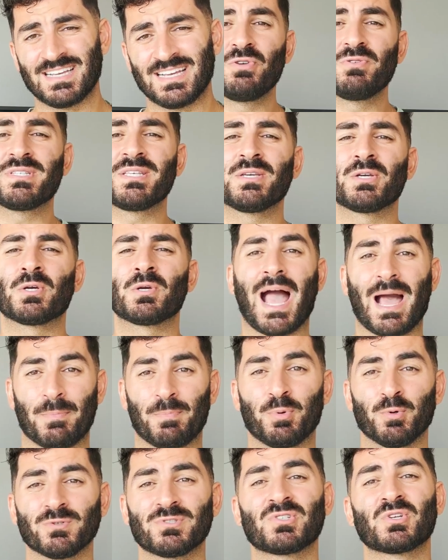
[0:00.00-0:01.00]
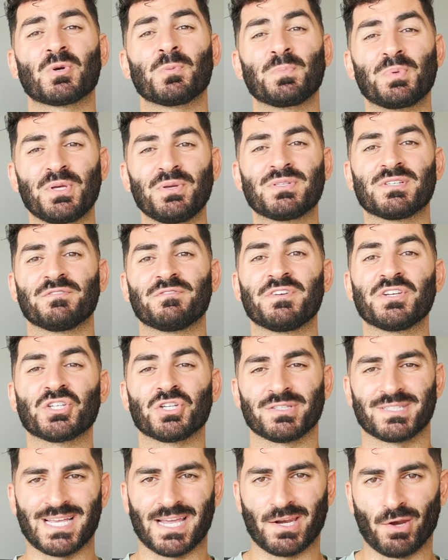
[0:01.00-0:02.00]
using Apple's computer
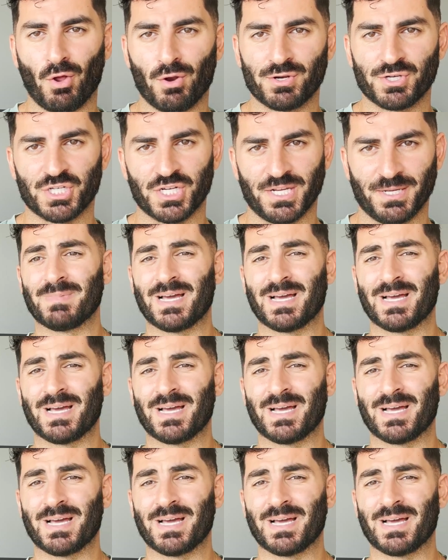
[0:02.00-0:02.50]
vision technology